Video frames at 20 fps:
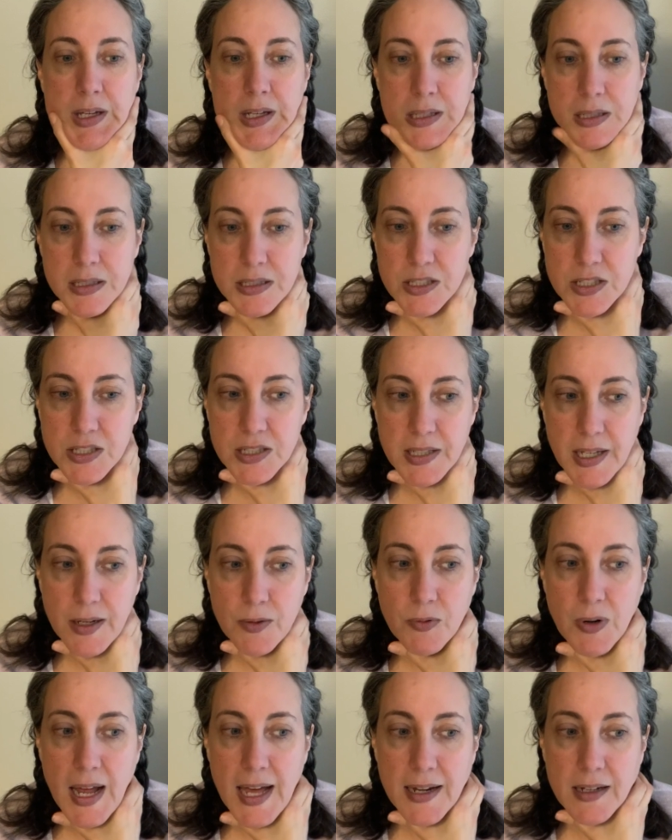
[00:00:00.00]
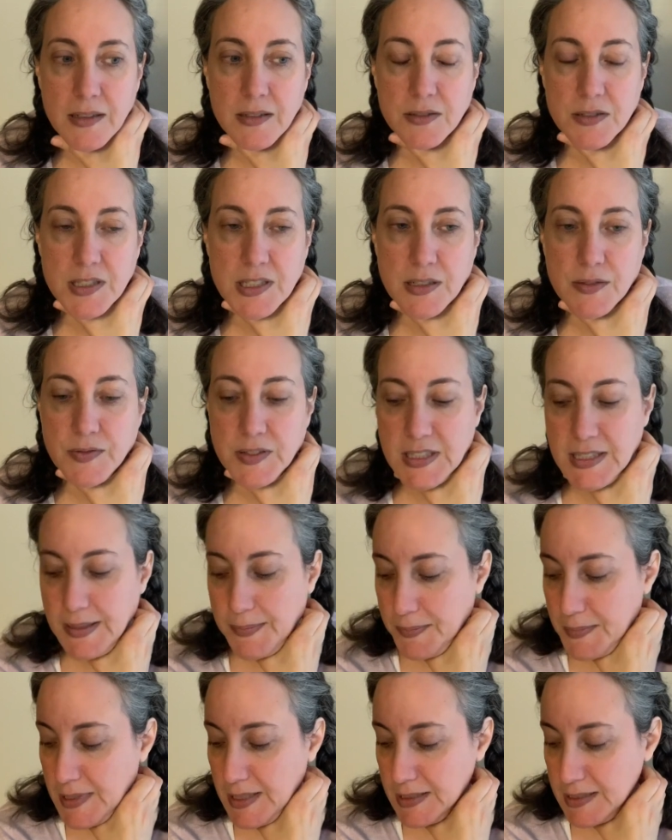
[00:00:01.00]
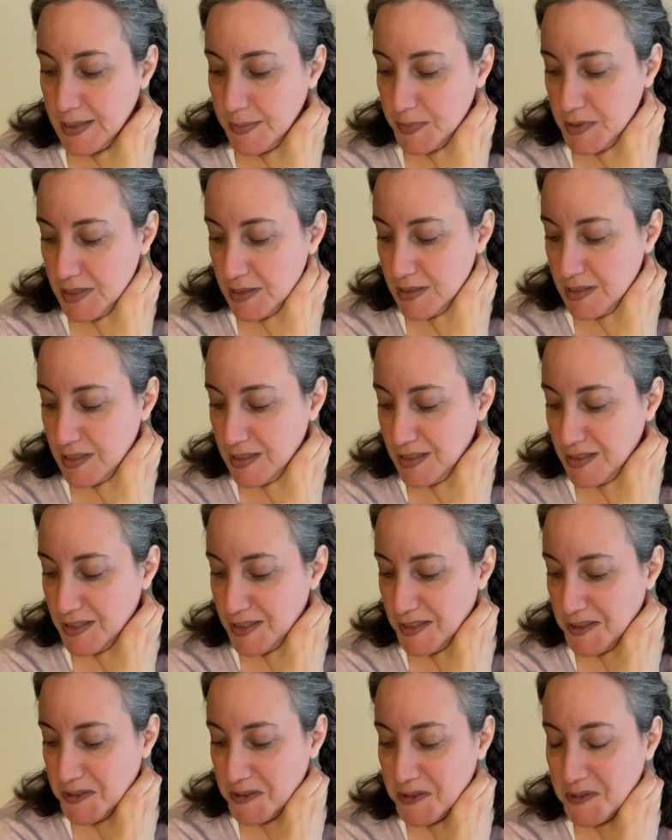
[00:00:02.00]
this is like radical self-acceptance. So